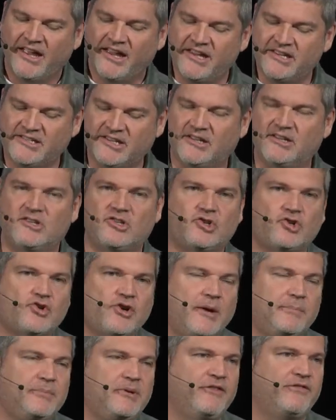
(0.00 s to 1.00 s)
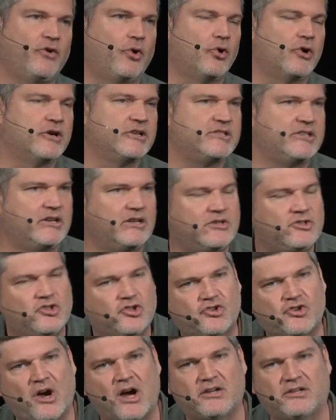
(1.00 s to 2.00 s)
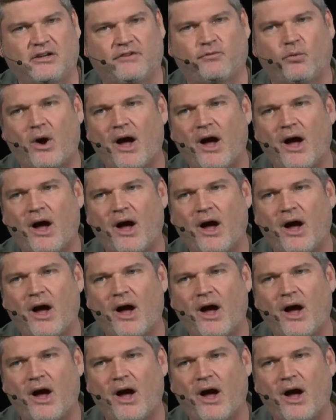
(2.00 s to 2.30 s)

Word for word: Is it descriptive or is it instructive?